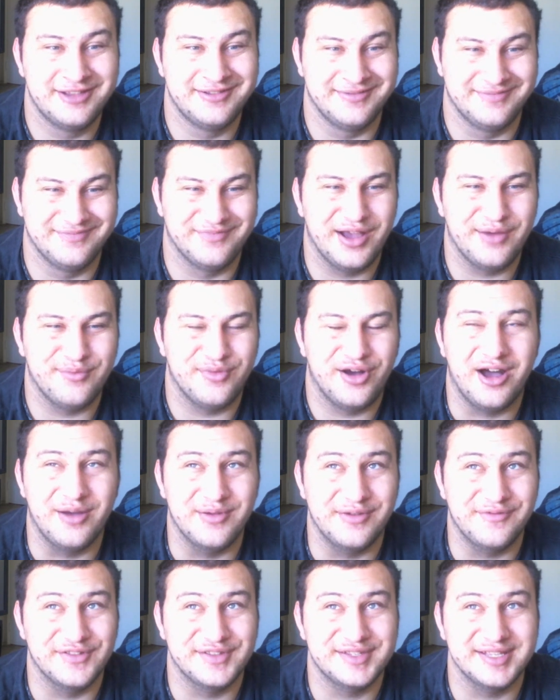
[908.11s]
My
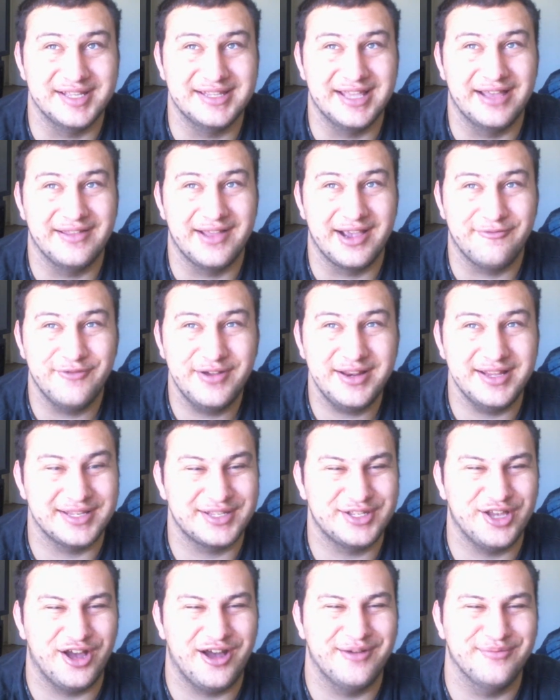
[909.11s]
mom even said that, like, when is
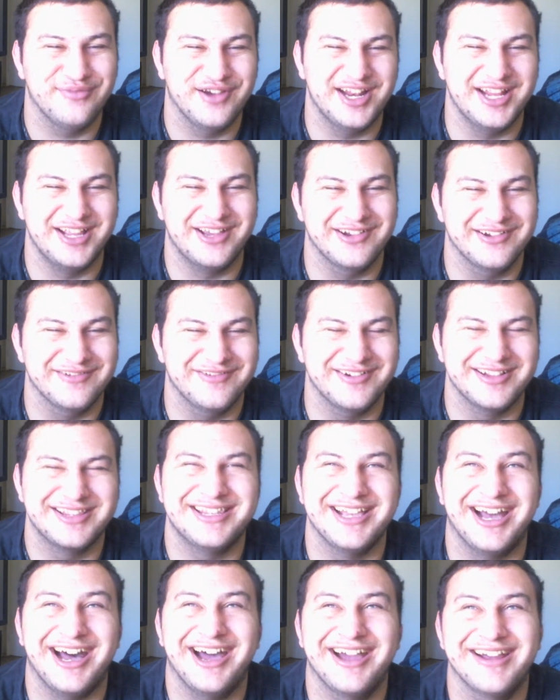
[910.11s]
Tom Brady going to
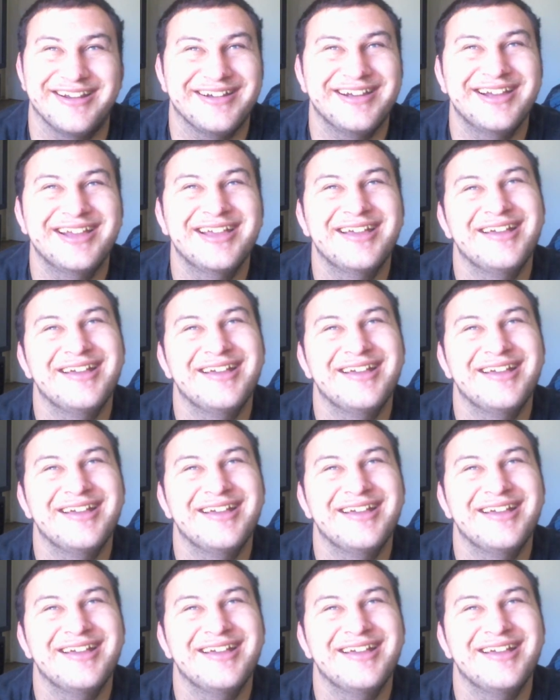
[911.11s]
retire?